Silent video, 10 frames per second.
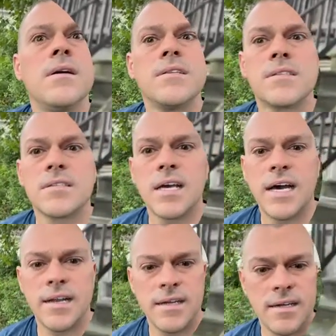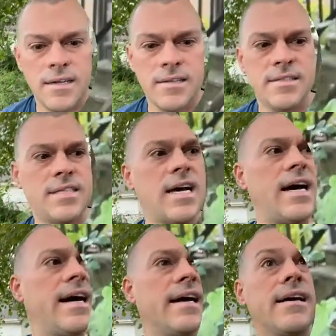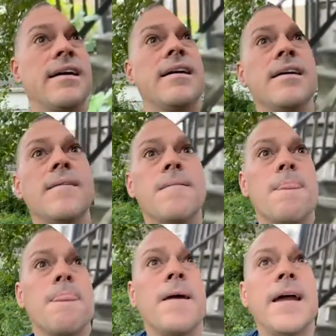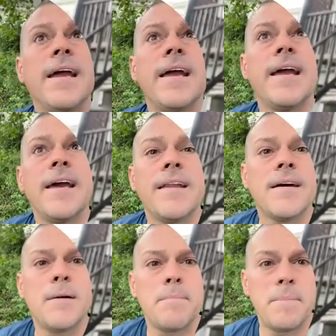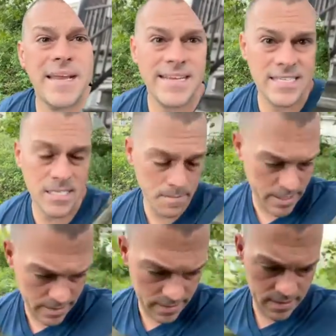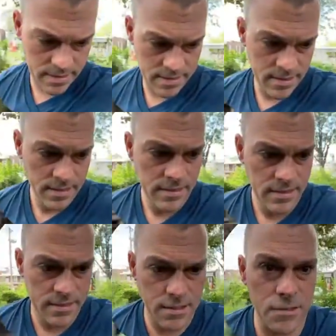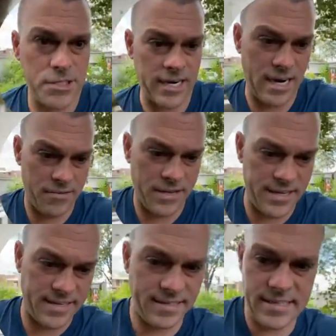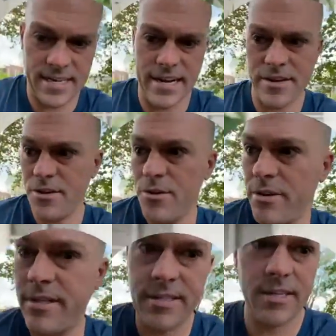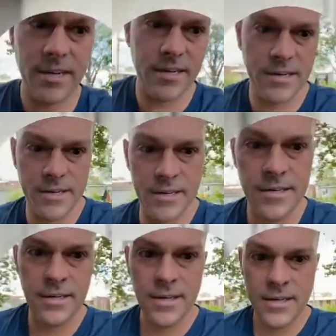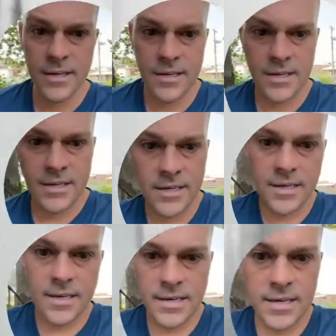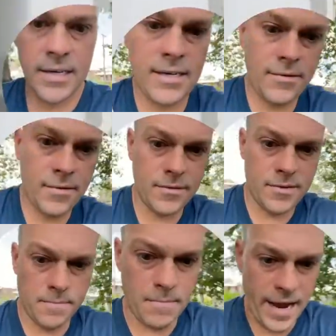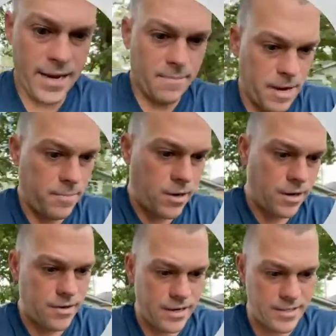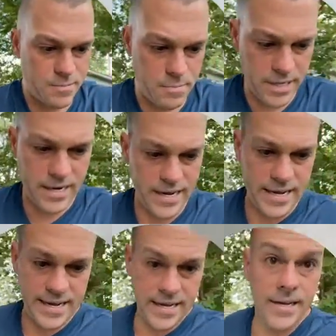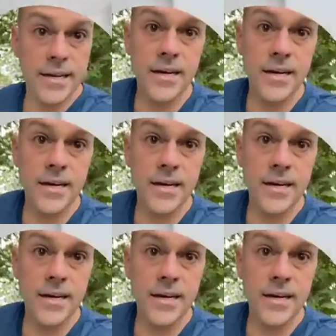It's got a deck and a basement. Let's go check out the inside units here. Uh, with Mike, my partner, has been in